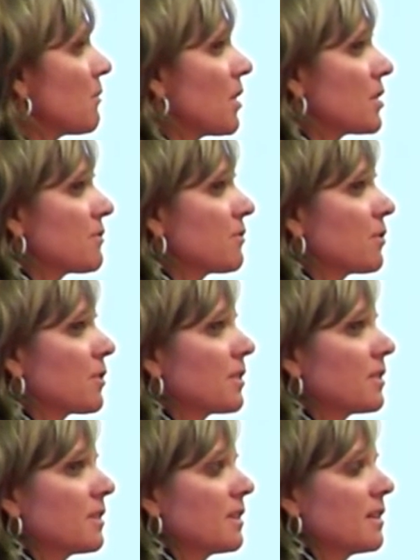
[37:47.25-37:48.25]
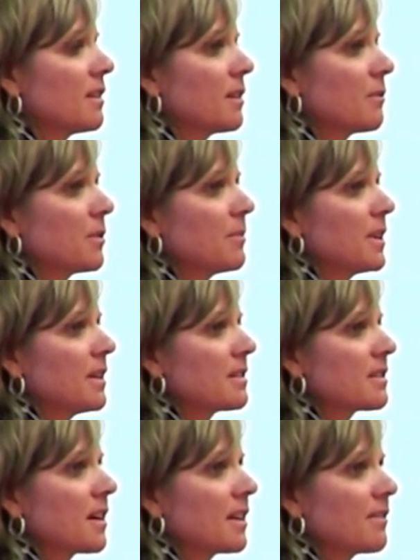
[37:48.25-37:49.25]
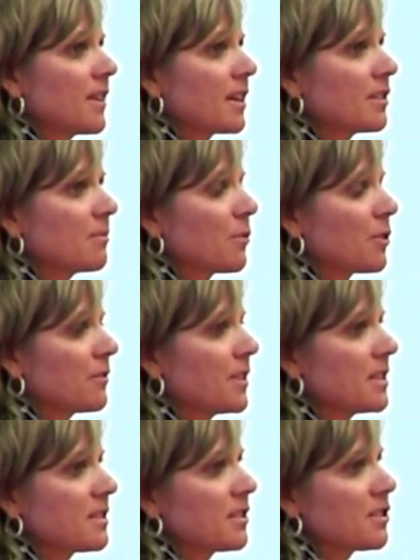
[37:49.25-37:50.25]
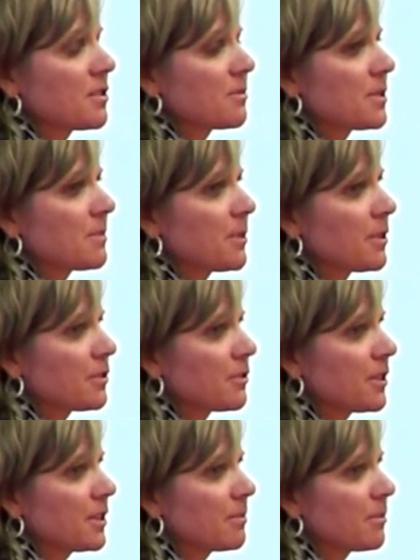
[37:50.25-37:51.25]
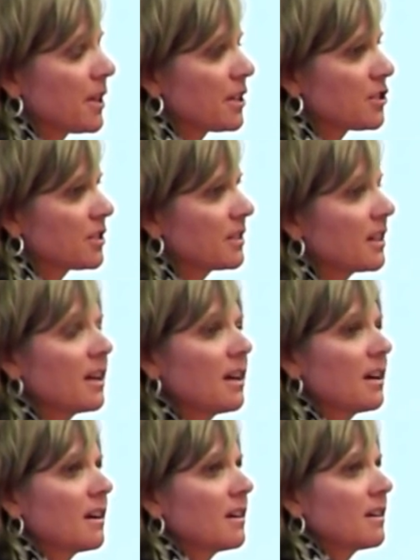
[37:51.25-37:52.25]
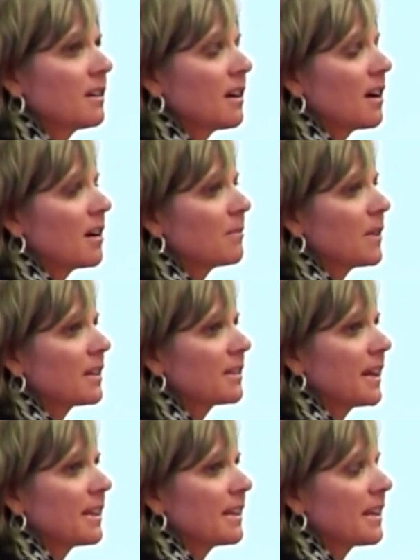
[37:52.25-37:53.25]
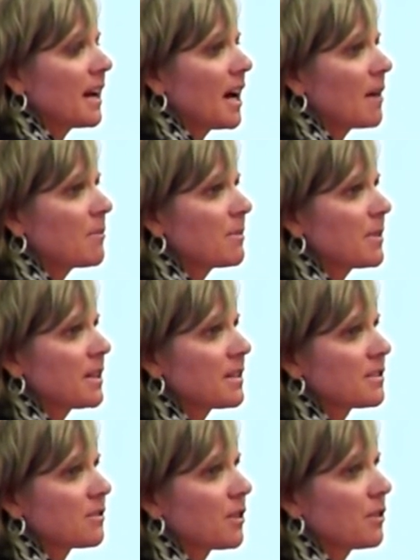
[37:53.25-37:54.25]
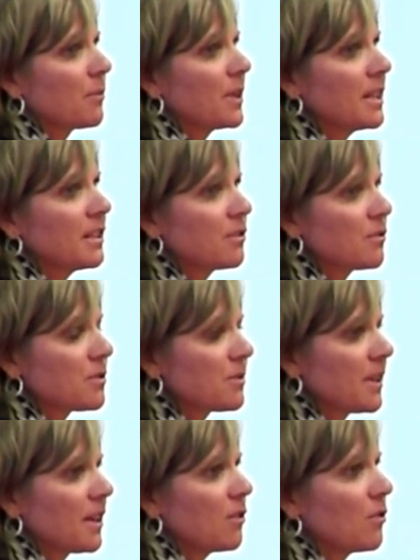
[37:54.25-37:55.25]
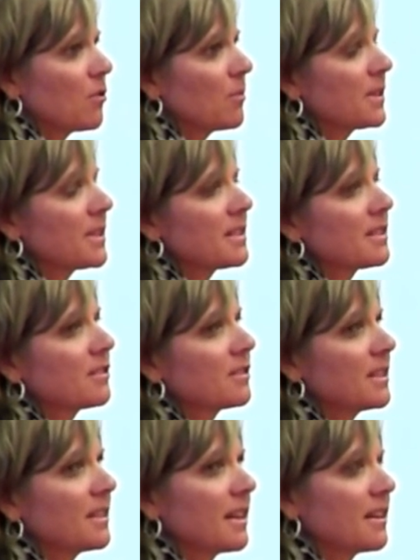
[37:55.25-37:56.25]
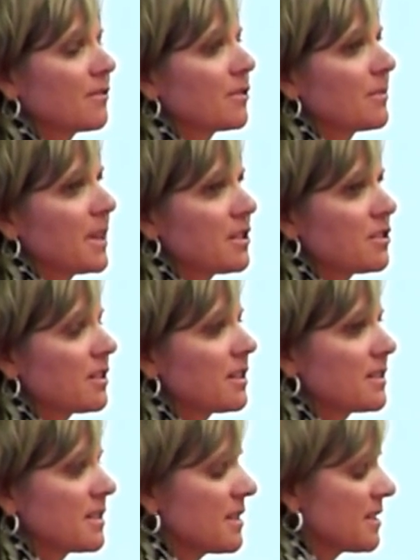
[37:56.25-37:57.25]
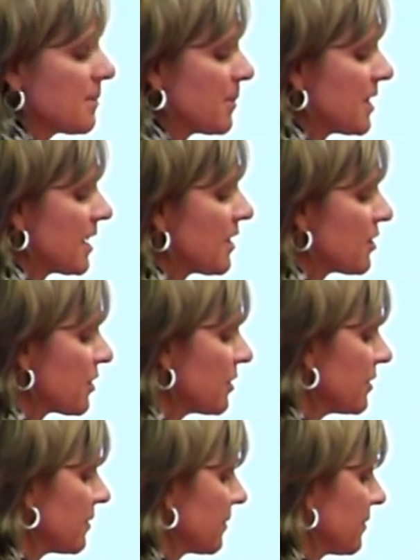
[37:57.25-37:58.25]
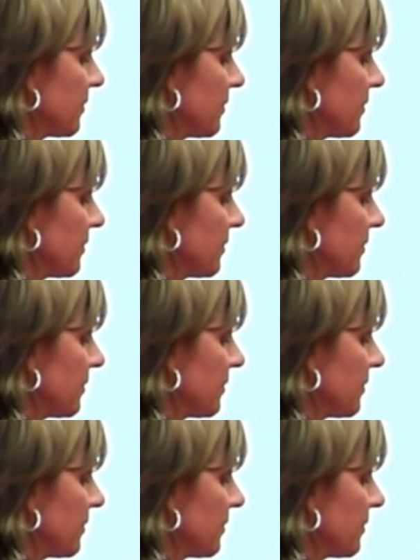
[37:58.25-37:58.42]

to watch for that would be a side effect of morphine, such as respiratory depression. Unlikely to happen because they're on a weaning dose when they go home, but they still need that information because it is a potential.